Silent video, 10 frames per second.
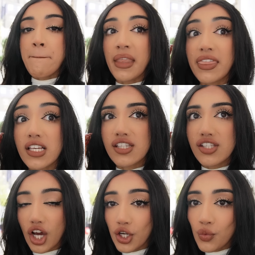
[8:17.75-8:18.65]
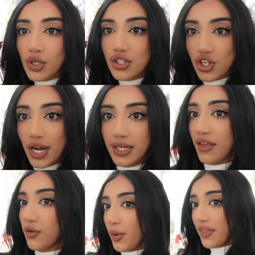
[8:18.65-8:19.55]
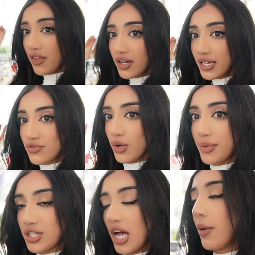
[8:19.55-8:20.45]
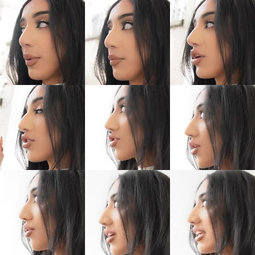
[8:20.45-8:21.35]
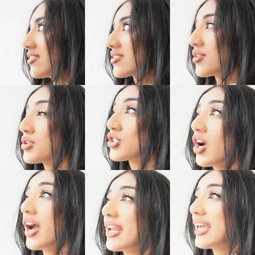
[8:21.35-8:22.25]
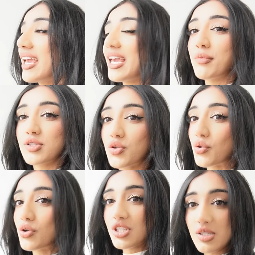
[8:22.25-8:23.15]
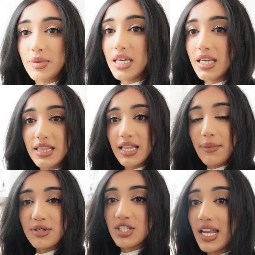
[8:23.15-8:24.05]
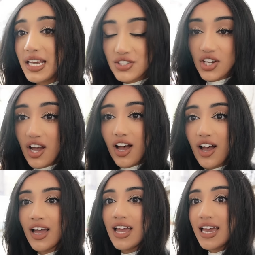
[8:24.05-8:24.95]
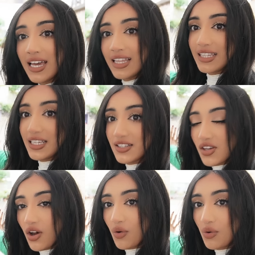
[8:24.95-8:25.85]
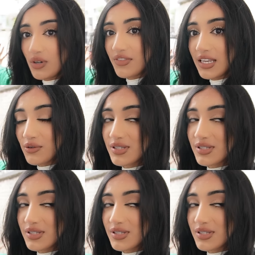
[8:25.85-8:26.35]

The sun was shining, like the weather is rubbish now, but we got so lucky, the sun was shining, it was gorgeous being in that much nature. These are all of the little